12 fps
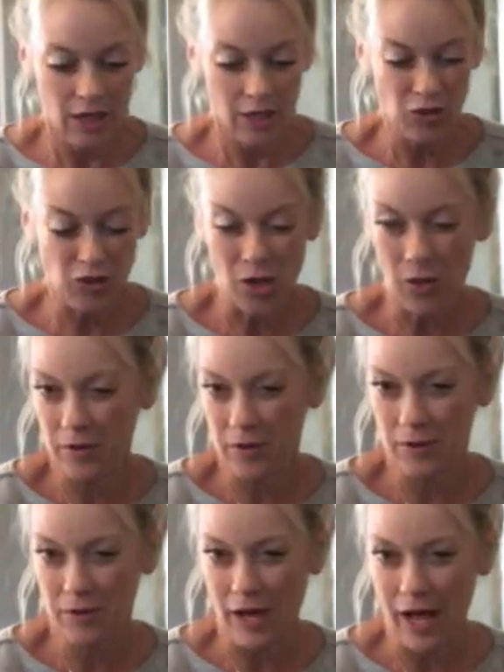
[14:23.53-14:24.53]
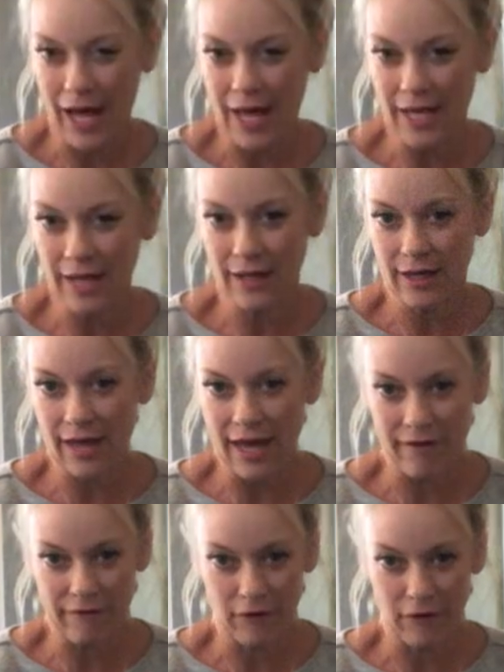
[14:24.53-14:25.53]
You don't hike
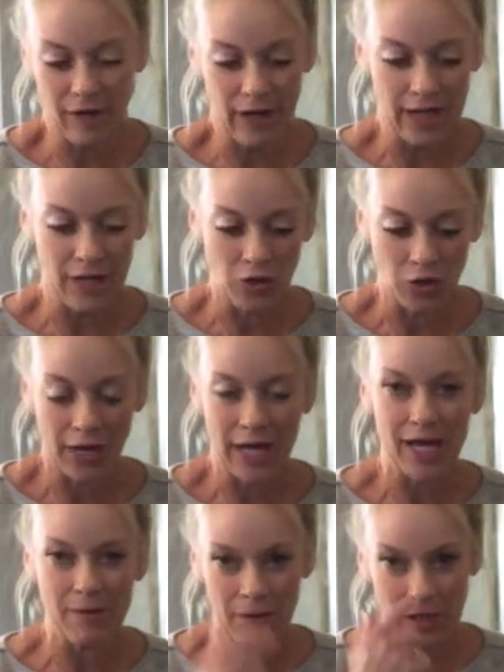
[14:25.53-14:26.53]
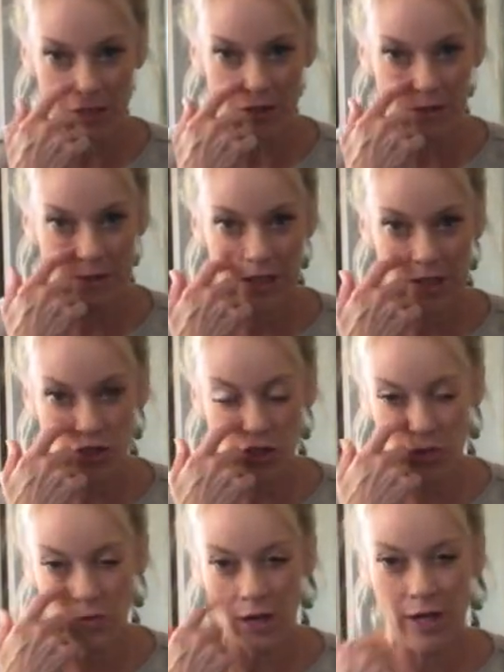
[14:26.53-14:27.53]
ever in your camp clothes because
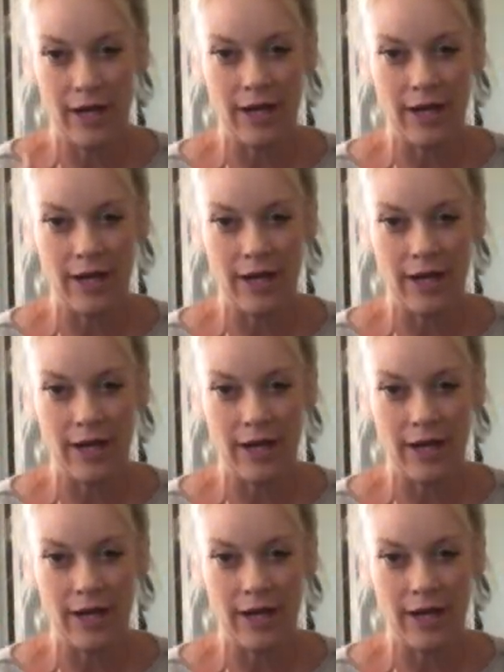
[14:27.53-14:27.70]
you want